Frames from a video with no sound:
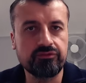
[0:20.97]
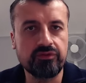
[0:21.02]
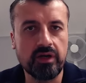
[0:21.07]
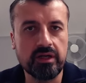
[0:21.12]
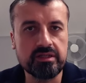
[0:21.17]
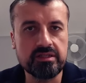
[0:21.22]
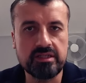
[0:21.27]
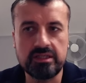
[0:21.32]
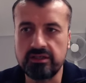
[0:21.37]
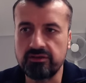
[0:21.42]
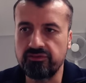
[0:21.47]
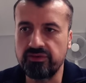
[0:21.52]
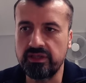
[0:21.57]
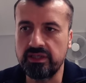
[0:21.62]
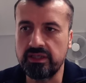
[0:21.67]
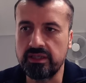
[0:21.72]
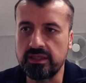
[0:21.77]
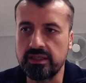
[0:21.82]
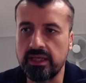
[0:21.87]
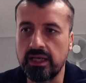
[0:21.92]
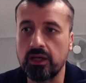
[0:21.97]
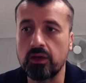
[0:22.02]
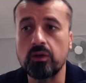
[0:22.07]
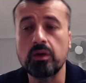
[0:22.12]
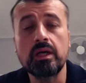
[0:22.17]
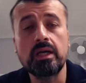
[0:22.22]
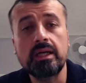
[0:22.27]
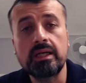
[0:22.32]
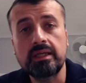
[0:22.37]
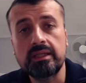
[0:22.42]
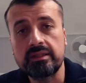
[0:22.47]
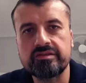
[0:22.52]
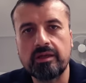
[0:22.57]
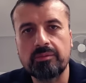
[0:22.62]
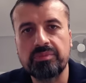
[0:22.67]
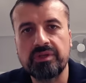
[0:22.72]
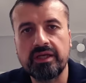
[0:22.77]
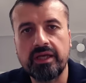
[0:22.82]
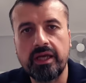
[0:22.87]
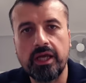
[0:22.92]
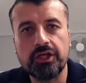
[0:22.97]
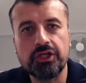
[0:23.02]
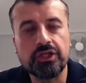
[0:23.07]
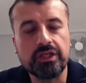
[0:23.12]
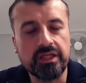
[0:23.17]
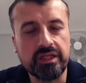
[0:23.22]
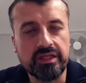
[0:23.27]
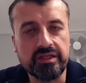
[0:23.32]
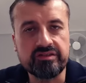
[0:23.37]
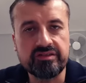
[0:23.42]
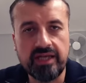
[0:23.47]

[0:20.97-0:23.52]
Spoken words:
Fire TV. Now, this application